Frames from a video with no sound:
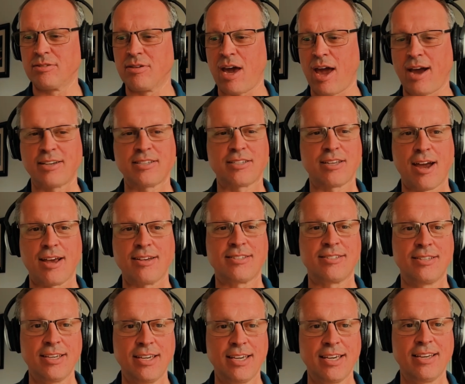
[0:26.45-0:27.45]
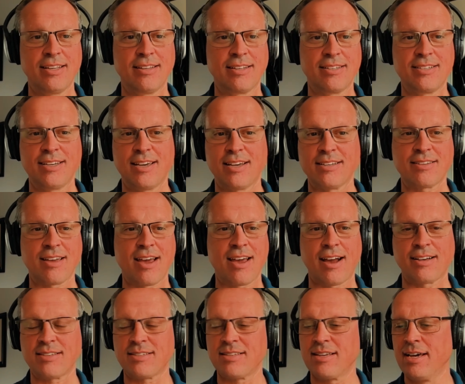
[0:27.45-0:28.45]
XIC in the
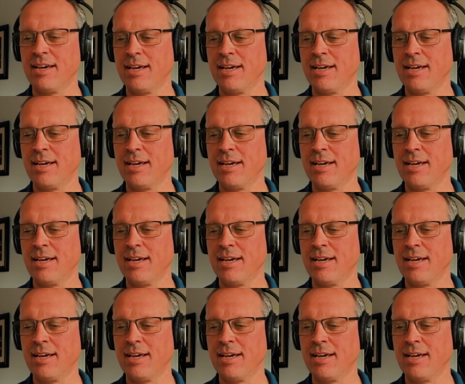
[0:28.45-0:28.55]
TSX.